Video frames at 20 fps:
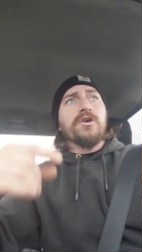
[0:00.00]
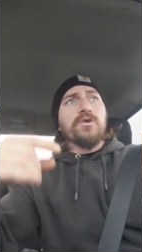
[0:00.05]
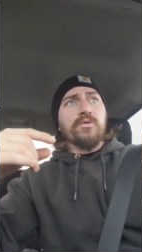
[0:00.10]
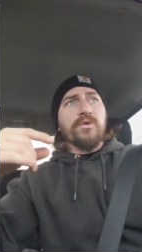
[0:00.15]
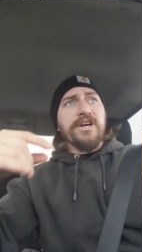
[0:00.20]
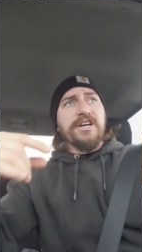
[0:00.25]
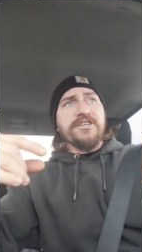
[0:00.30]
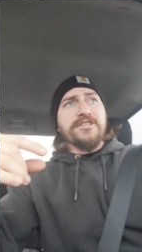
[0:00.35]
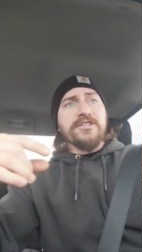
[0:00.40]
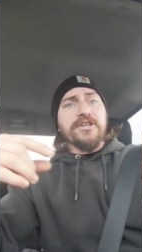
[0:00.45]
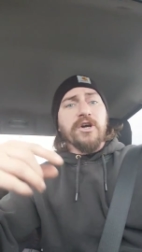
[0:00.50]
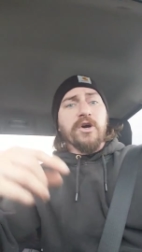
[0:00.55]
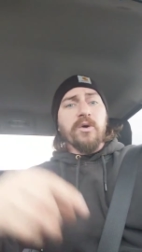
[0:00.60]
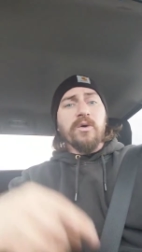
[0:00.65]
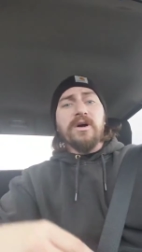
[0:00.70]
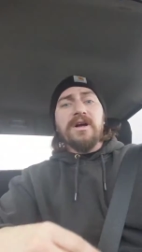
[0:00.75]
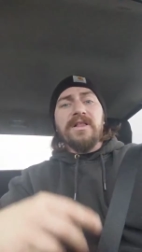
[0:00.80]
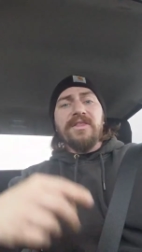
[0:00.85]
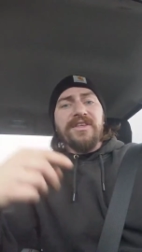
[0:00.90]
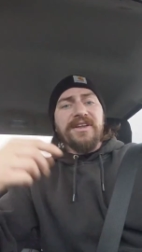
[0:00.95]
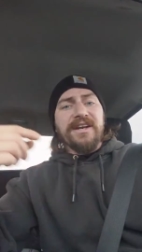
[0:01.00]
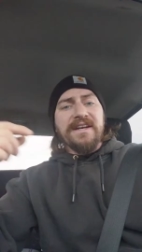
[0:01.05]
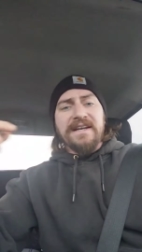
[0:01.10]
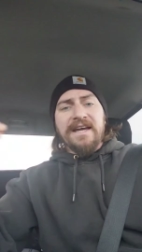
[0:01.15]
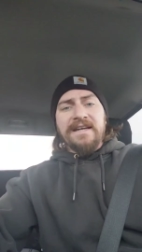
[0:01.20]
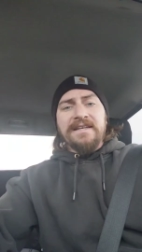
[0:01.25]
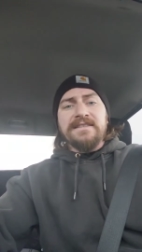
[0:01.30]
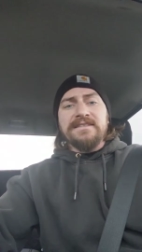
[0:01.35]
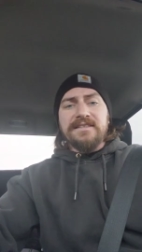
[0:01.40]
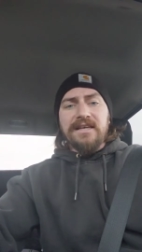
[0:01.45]
ratio than a
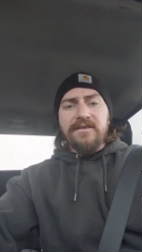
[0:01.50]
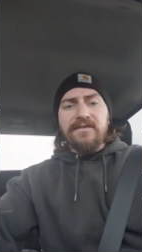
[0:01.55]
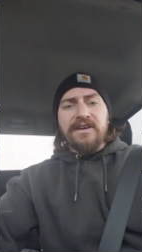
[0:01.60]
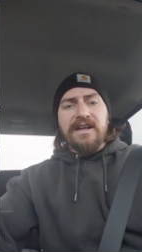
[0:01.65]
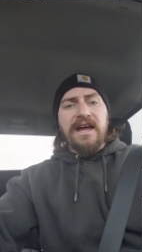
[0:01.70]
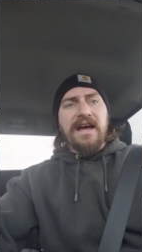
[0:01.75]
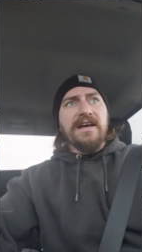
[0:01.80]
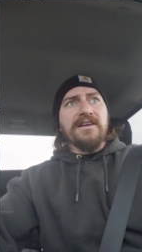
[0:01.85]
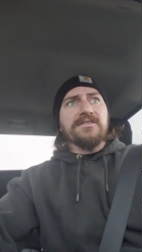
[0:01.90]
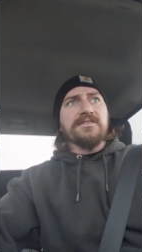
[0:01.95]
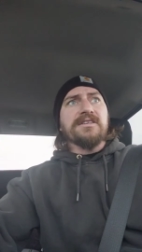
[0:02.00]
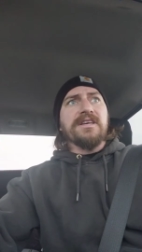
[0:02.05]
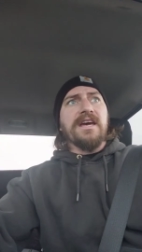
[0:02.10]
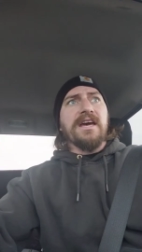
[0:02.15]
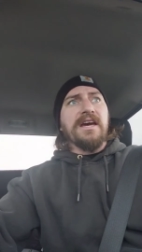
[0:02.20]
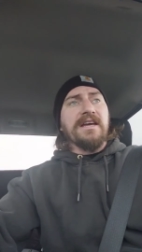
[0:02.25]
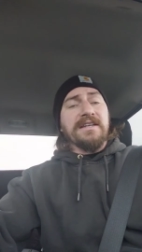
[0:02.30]
97 has, okay?